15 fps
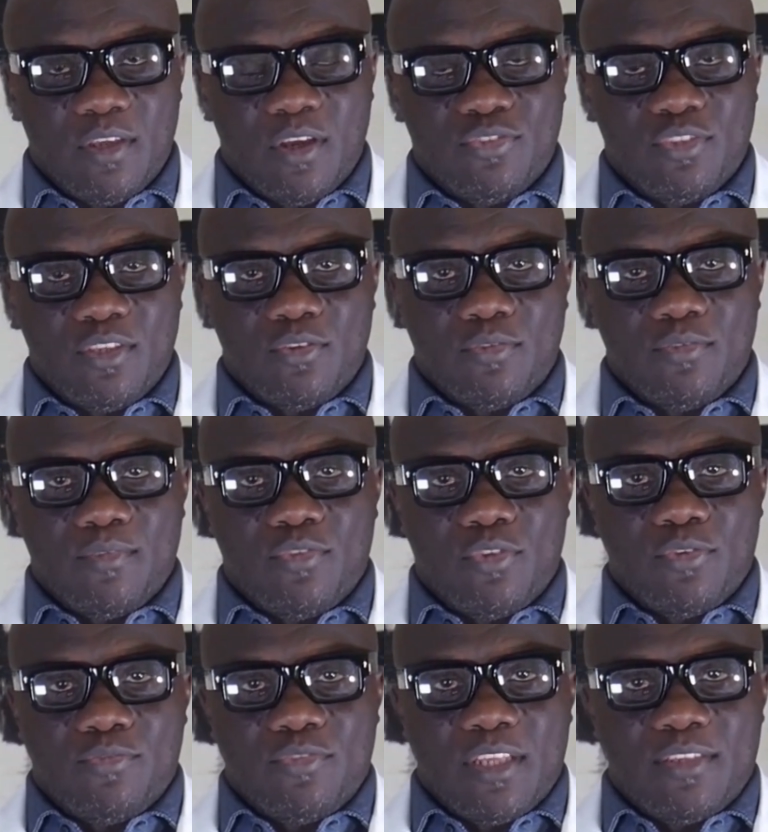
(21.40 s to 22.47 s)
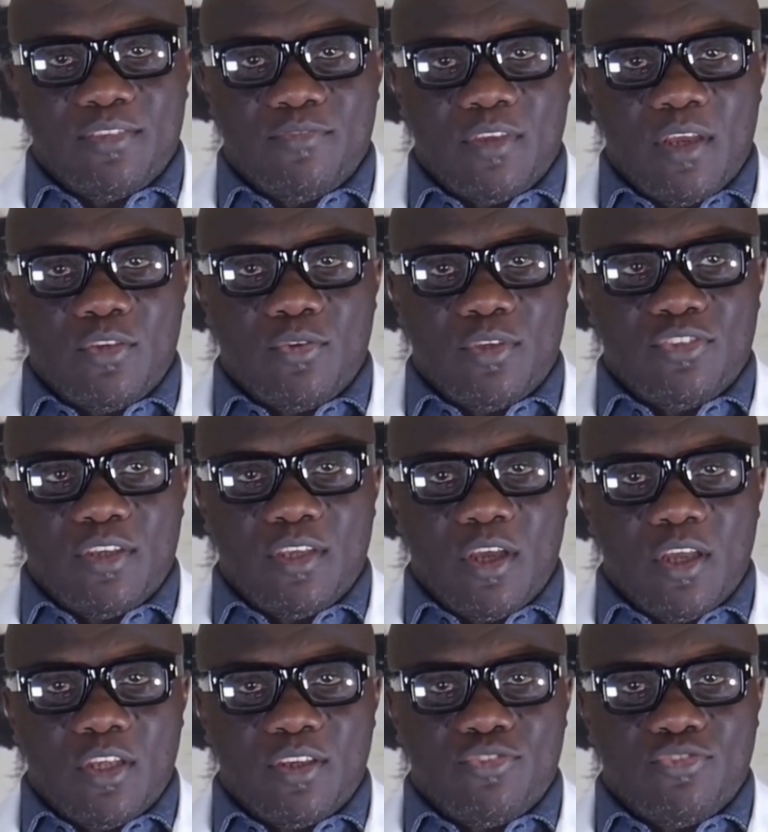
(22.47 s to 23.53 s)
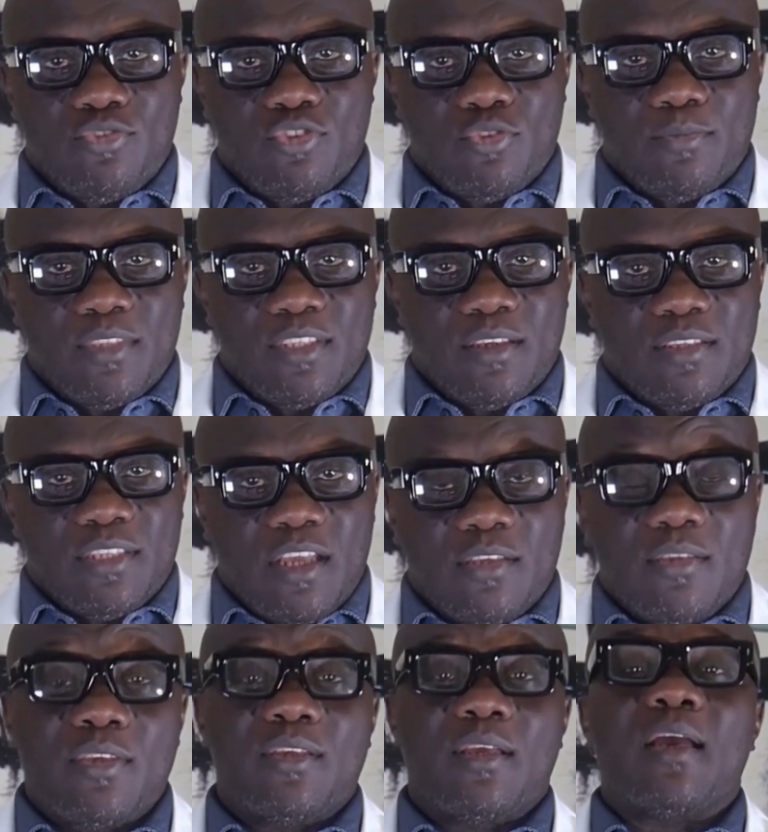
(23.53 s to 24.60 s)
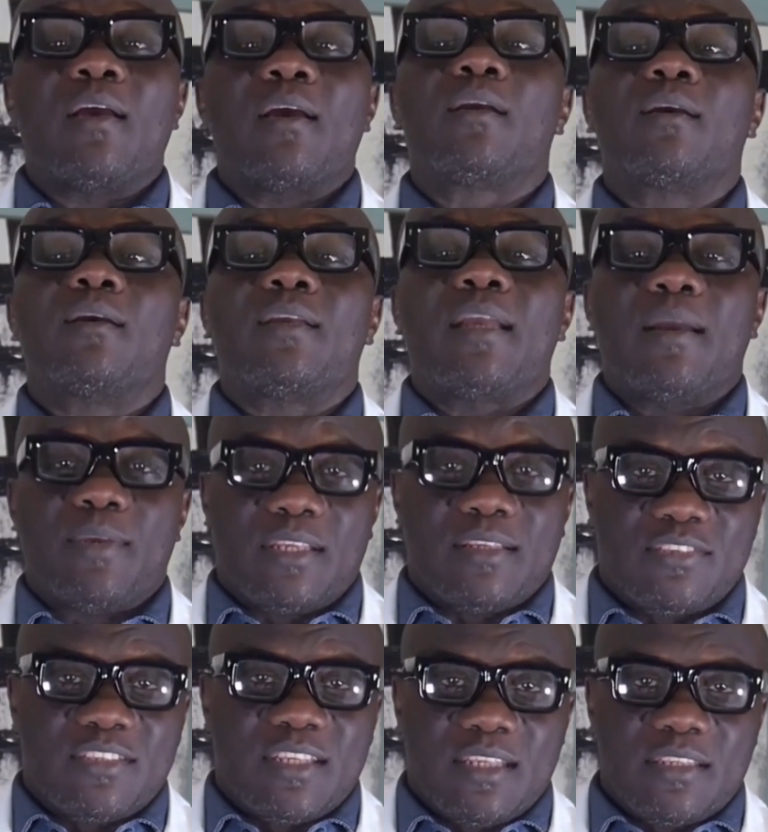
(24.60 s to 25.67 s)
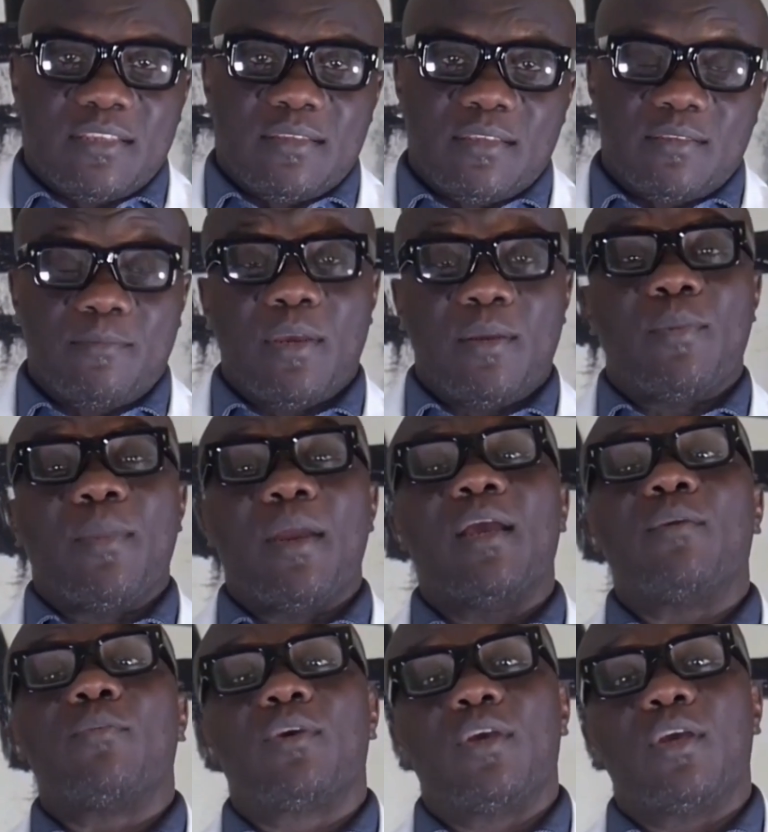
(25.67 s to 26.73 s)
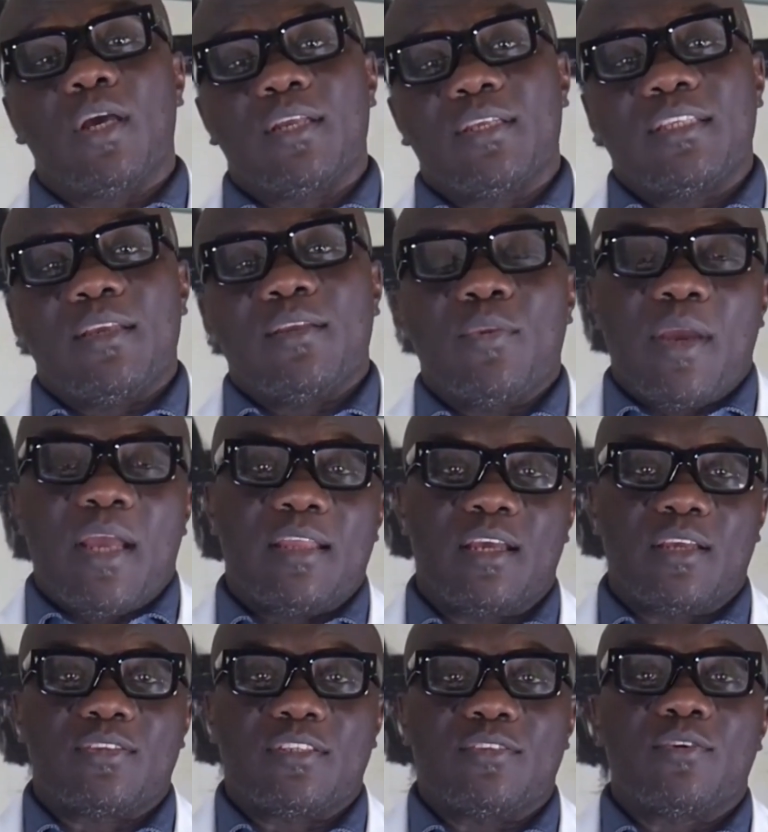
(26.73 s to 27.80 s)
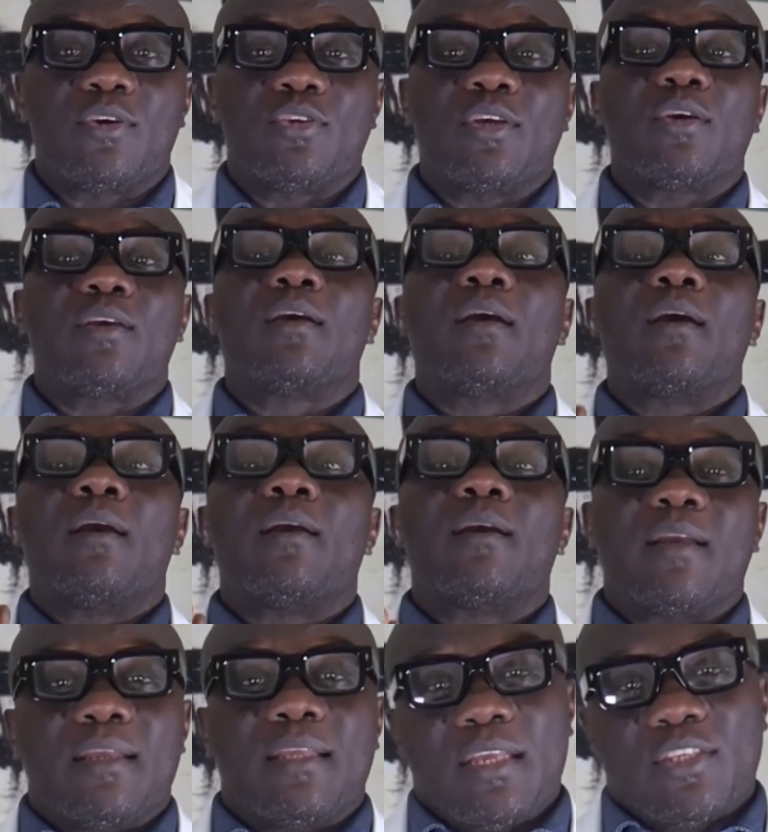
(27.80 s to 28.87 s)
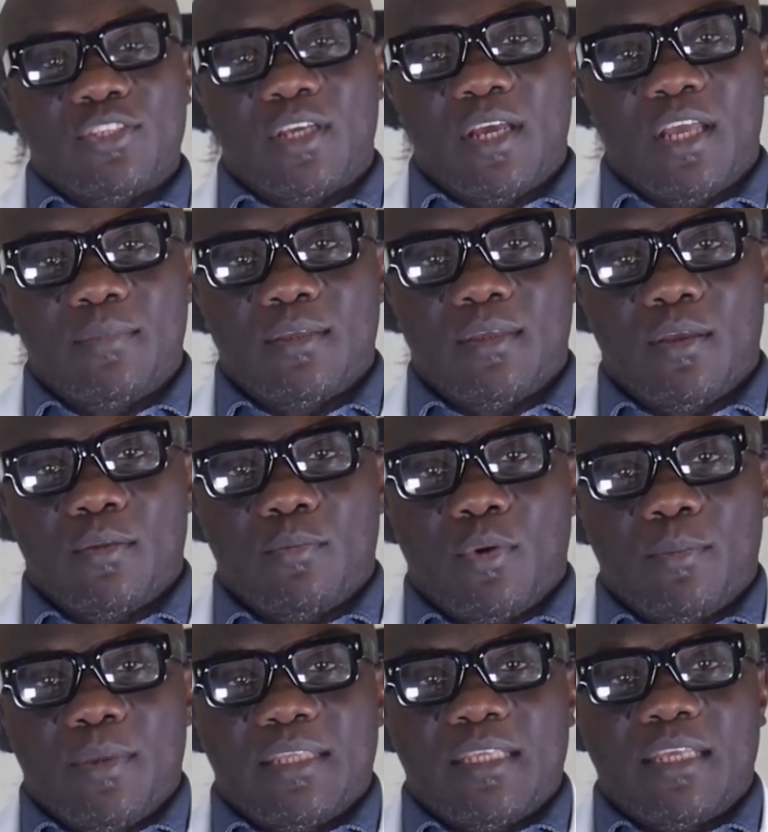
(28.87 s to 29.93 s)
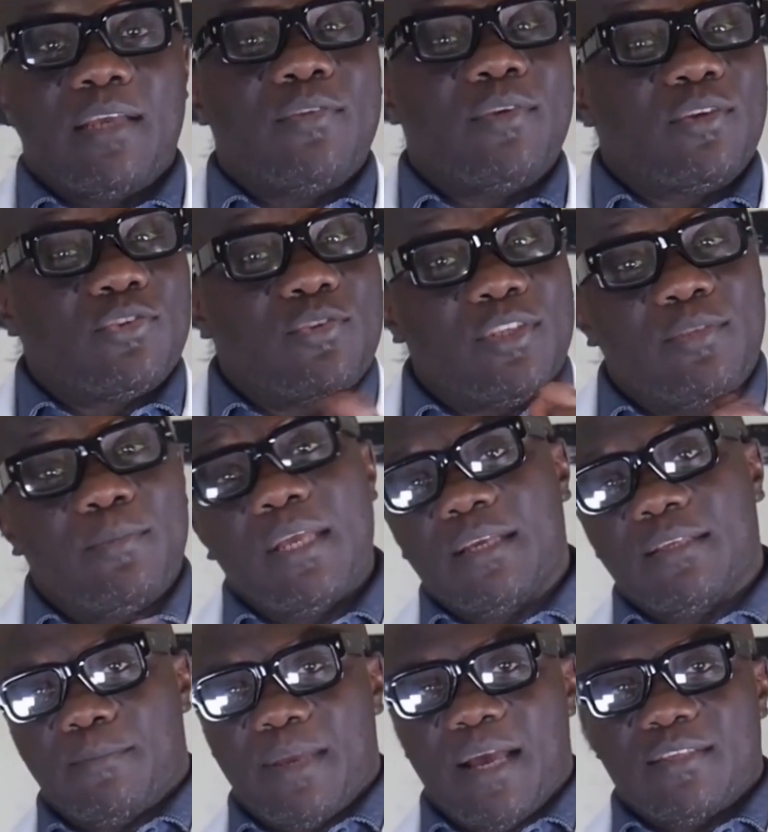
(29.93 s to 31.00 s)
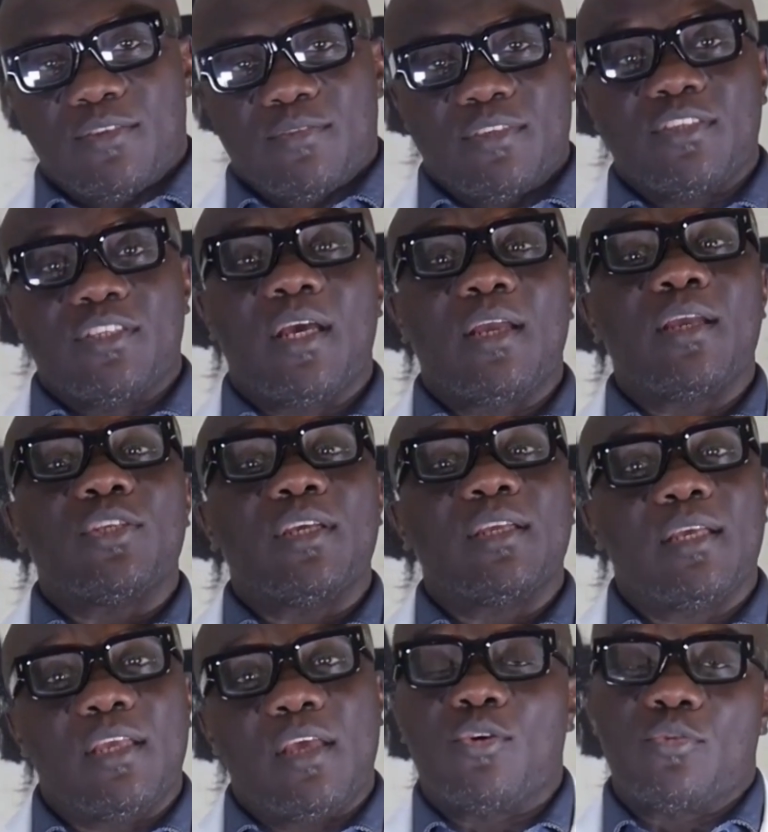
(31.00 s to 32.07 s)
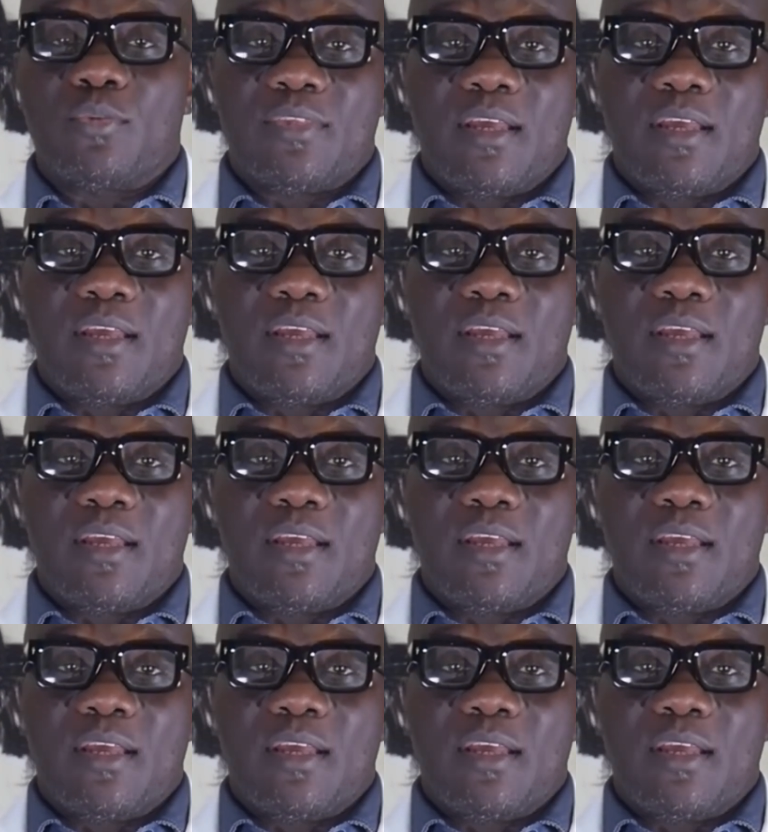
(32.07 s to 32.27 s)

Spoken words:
Also, don't forget to follow us on all our social media accounts. That being said, be prepared for the causes of erectile dysfunction. Each time, we'll make an effort to explain the pathophysiology that goes with